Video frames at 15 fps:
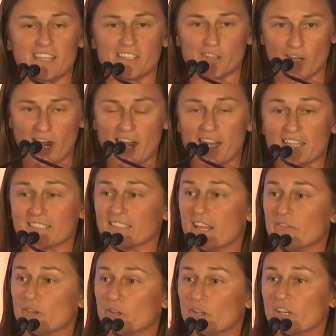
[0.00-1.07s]
your highest
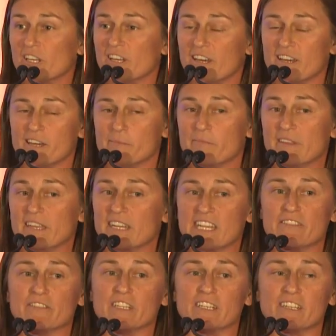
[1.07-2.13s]
level that
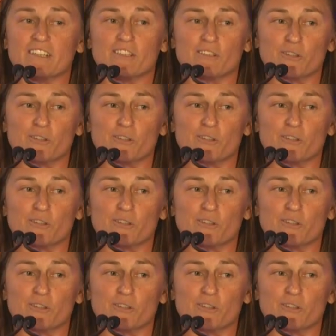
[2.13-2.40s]
even